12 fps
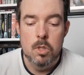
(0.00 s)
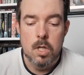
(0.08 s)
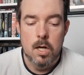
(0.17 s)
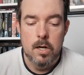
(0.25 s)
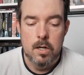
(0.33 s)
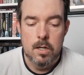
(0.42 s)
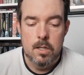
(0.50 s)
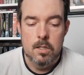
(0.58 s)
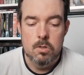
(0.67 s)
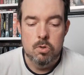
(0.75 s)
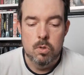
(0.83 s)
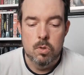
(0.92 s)
must learn
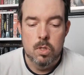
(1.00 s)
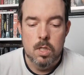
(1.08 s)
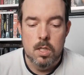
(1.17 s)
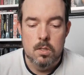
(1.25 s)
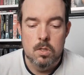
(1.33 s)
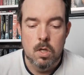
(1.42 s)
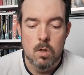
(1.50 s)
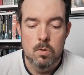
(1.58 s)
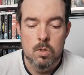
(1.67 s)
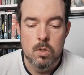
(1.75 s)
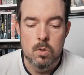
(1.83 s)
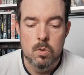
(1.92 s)
this truth, and
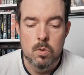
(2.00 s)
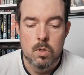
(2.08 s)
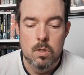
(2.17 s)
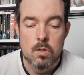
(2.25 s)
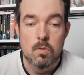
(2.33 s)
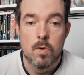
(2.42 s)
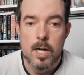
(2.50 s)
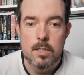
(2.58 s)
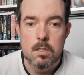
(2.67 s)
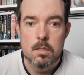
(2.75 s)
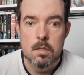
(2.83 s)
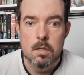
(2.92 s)
so too the
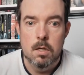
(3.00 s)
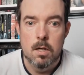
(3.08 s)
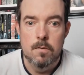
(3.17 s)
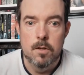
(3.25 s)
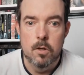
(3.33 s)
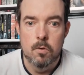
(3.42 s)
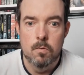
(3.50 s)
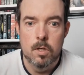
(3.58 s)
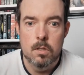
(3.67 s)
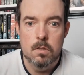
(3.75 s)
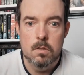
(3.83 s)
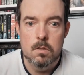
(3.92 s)
rest of the
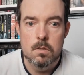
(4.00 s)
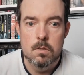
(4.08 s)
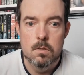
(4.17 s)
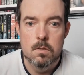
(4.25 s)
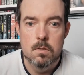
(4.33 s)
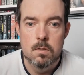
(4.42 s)
universe.